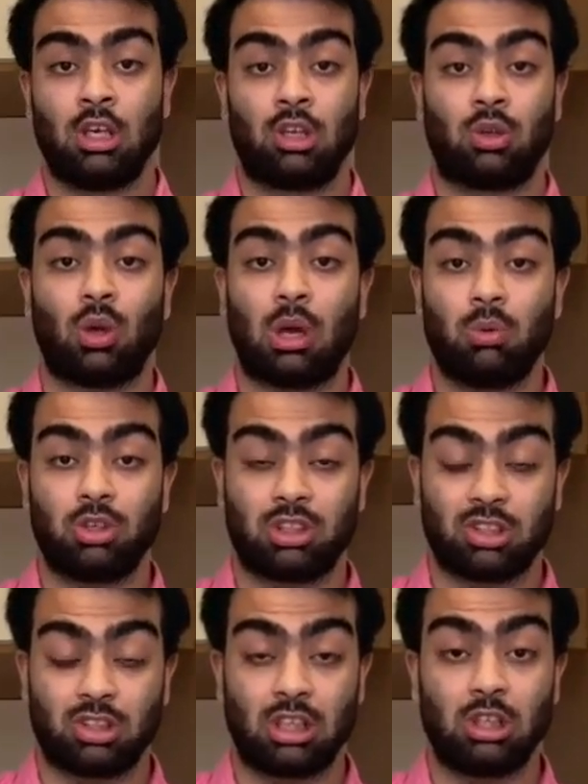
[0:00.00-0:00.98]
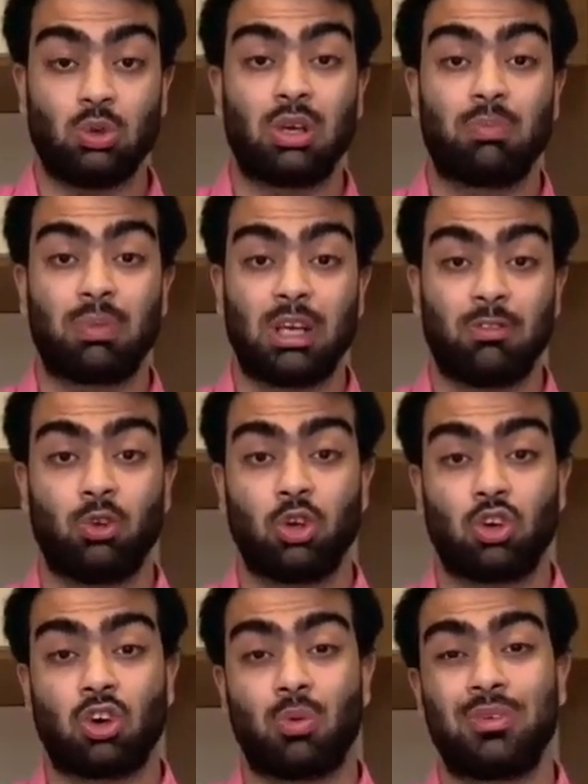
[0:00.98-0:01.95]
So I would just say you can pay for your
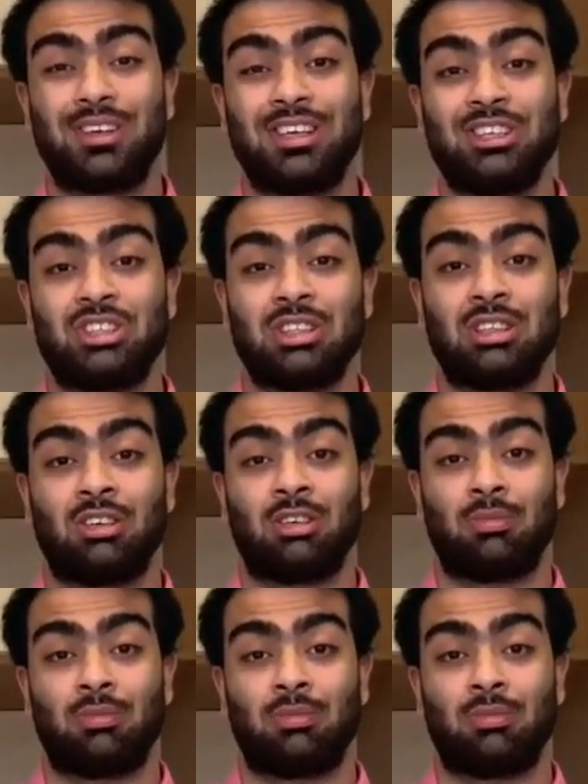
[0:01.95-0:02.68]
accommodation